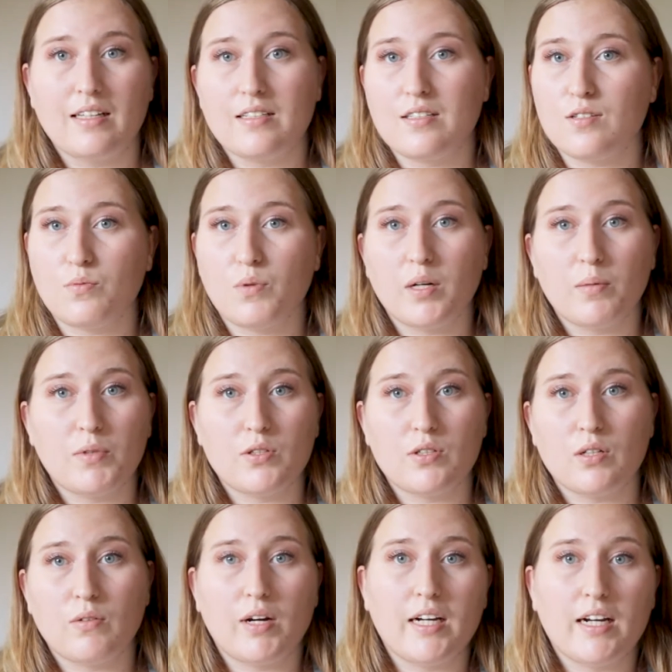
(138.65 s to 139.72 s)
This is what I'm
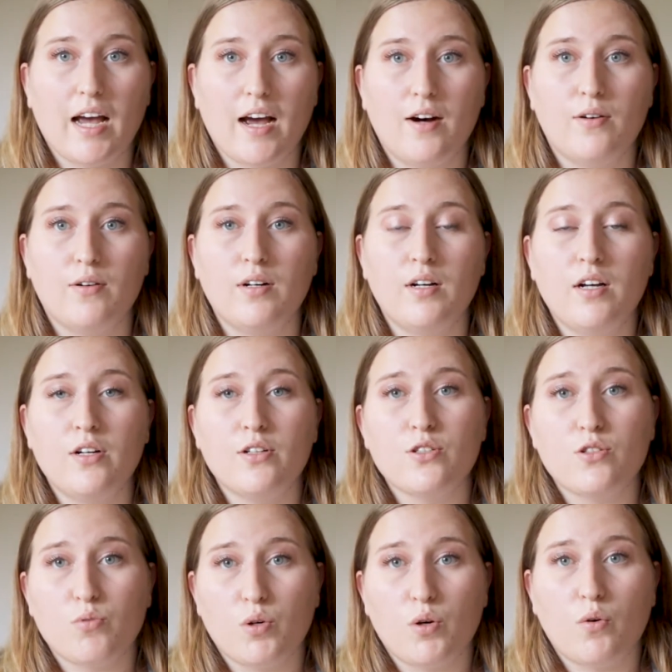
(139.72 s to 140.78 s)
using right now
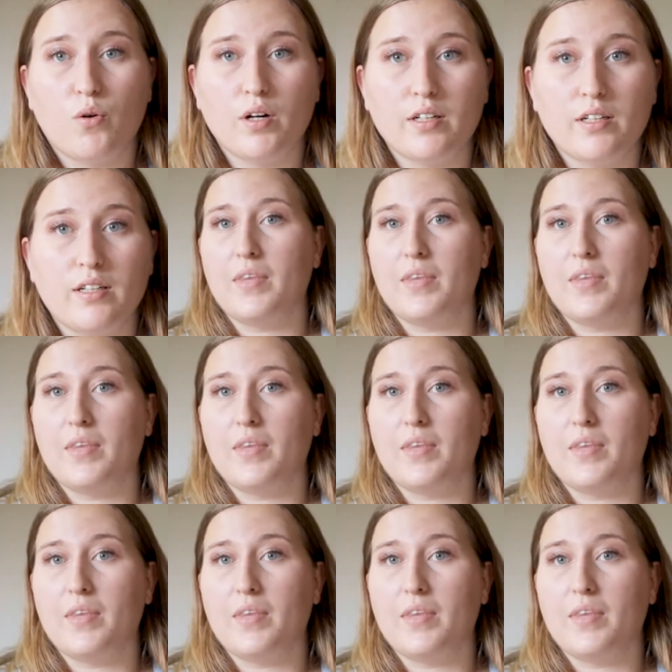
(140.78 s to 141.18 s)
to record.